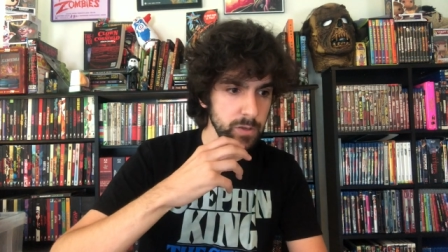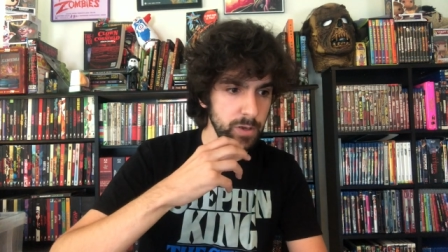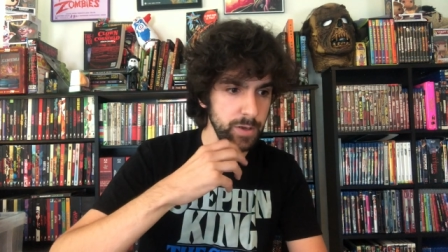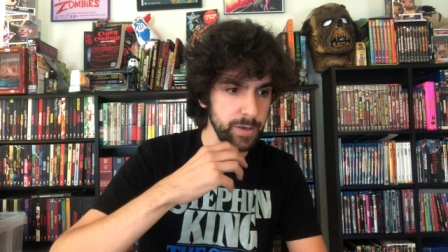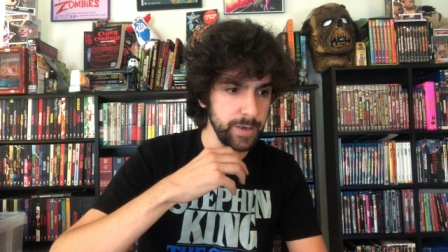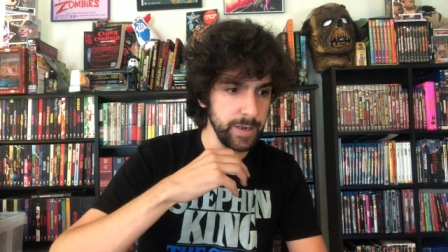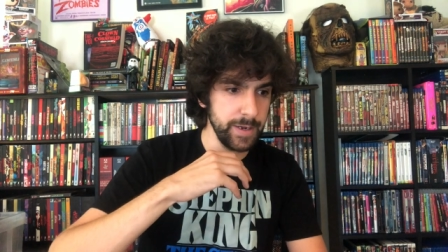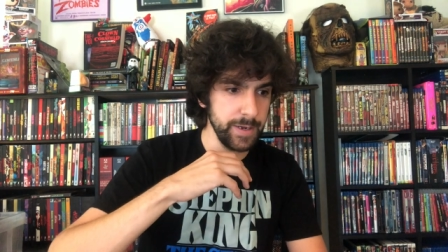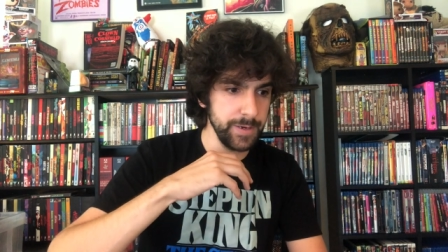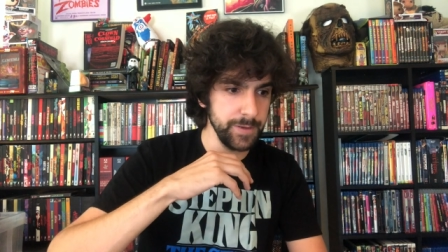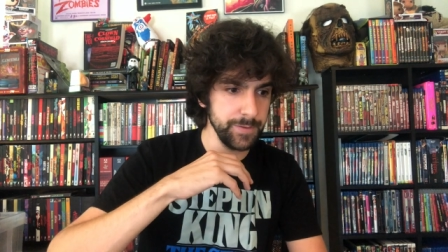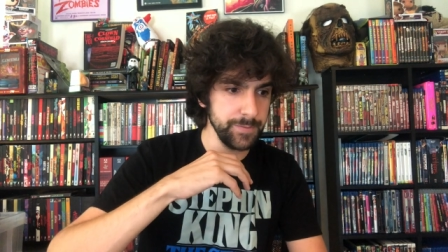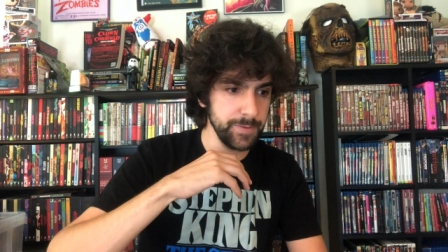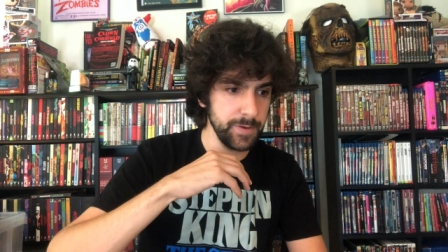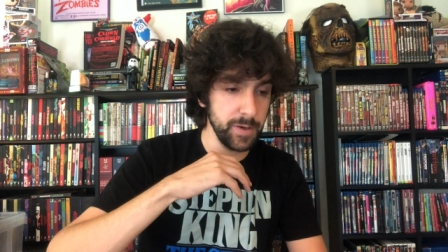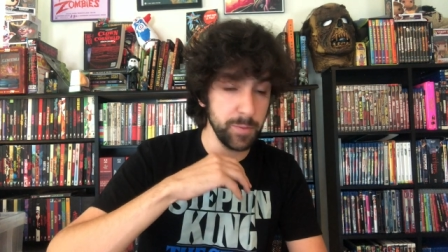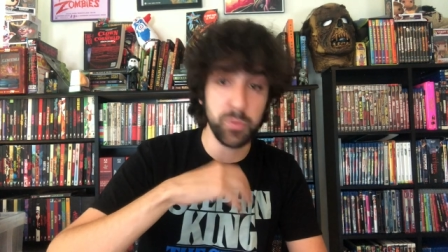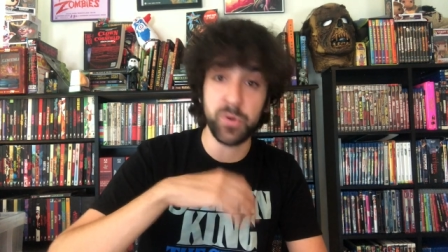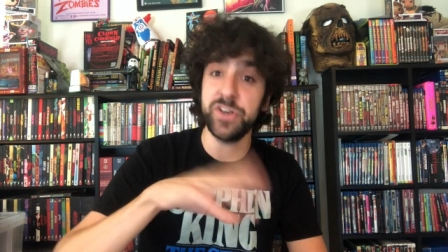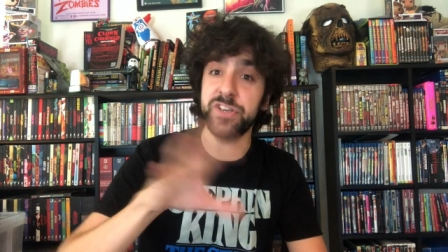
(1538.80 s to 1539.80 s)
a kind of
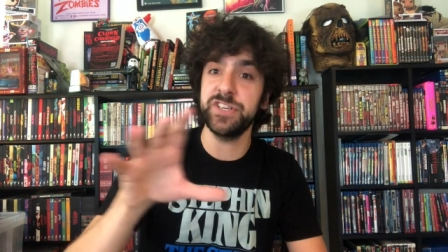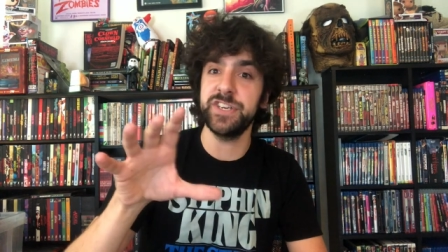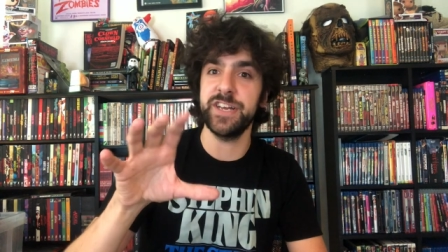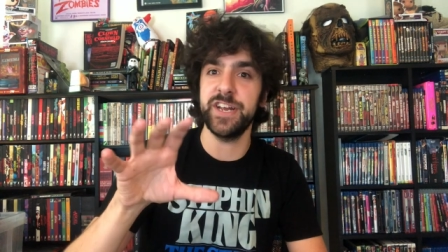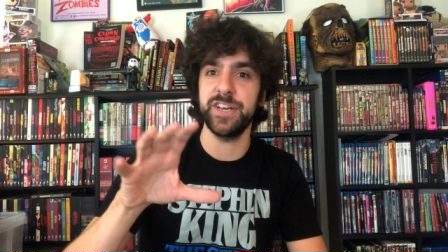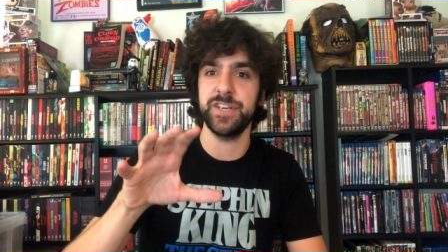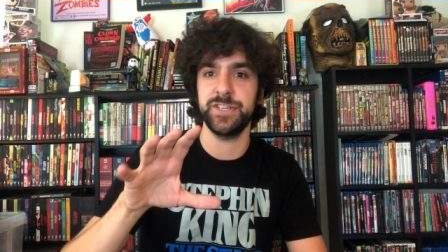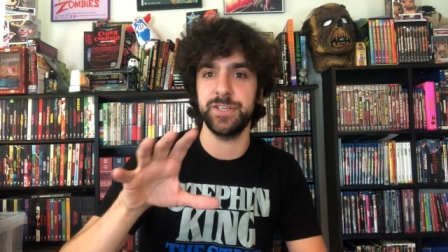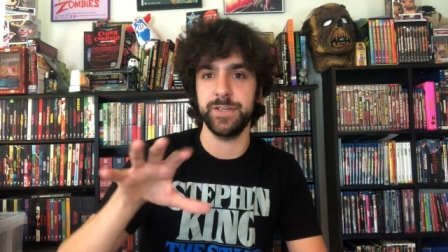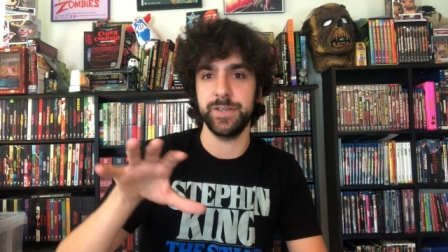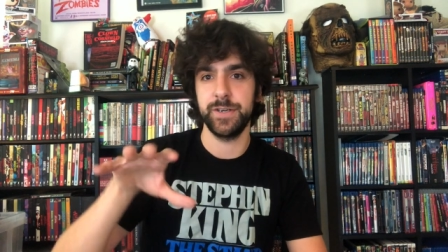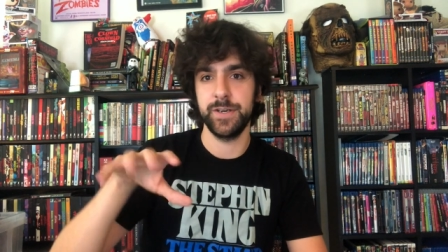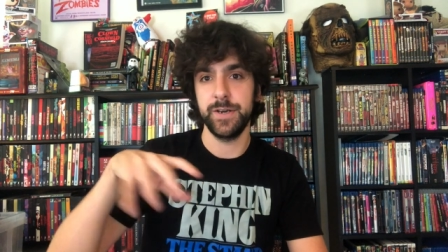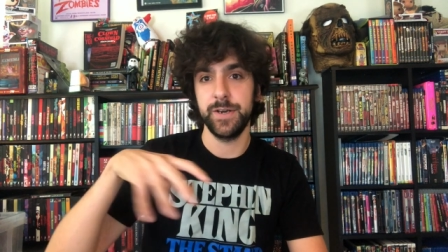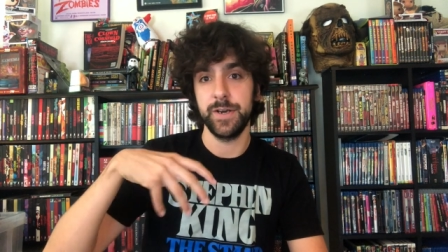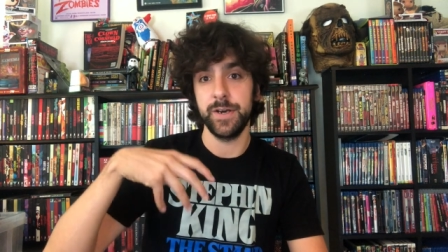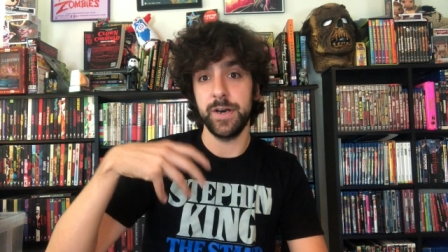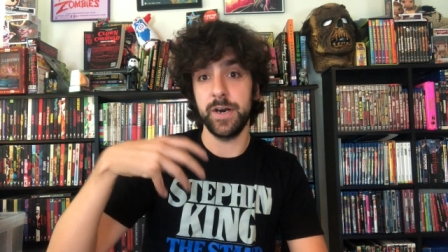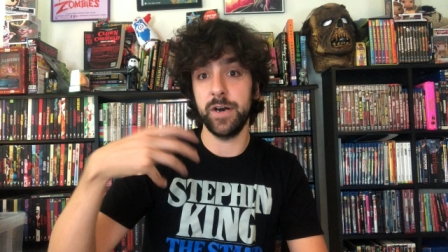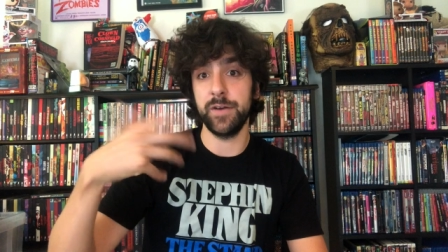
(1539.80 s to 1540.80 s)
appreciation
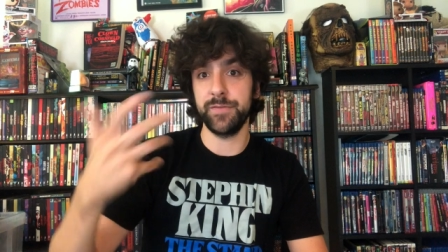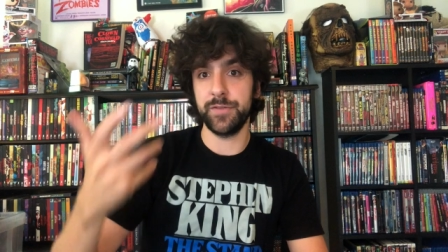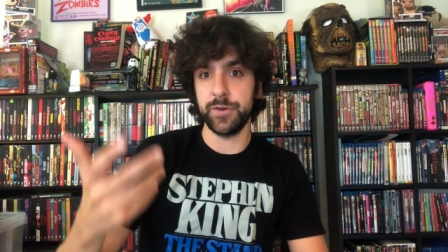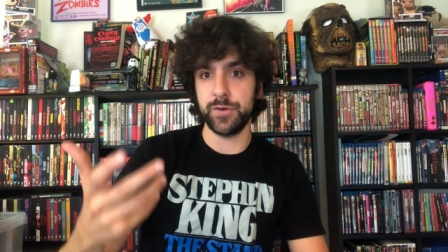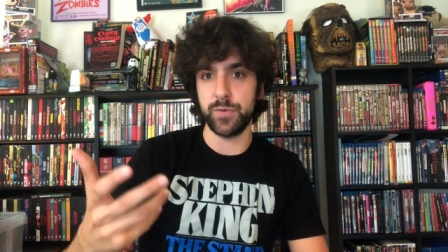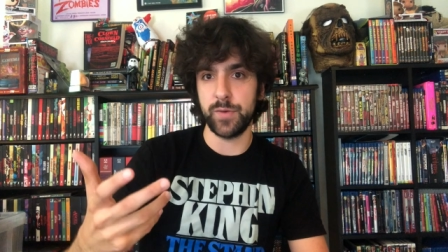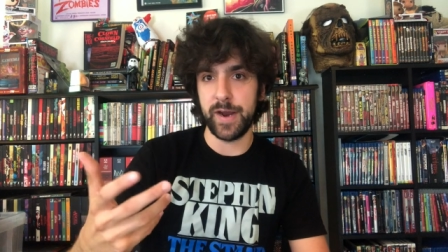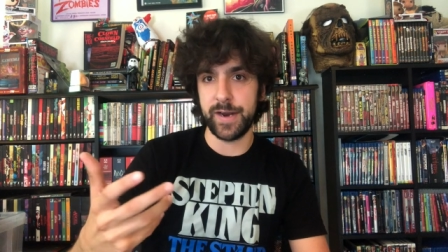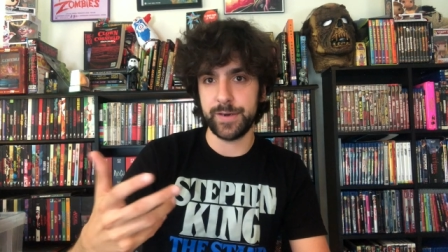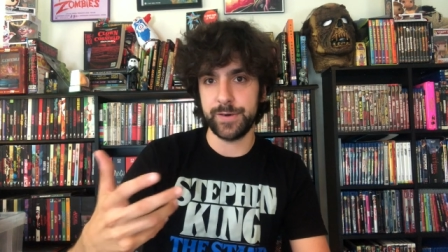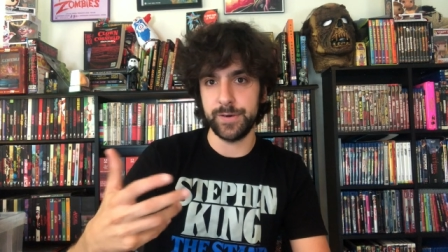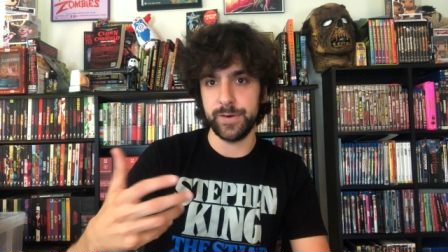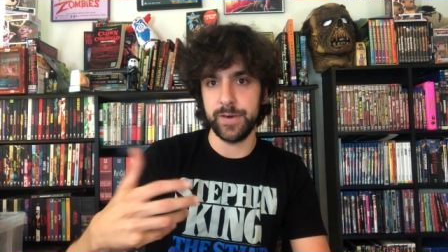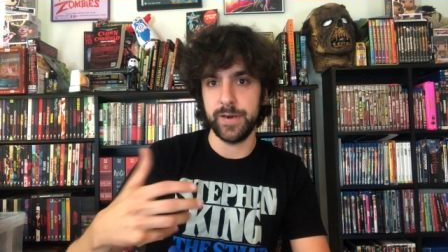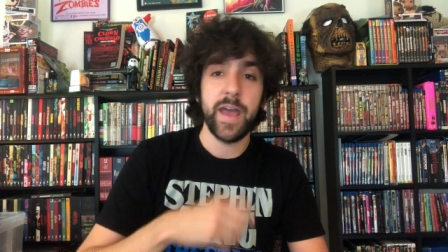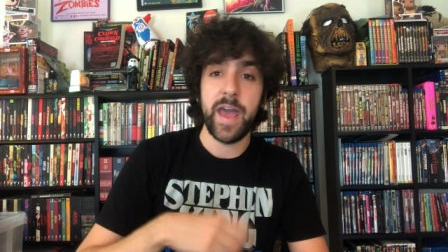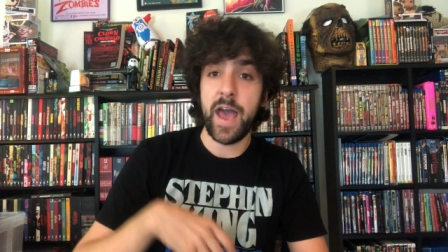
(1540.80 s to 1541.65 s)
of the director and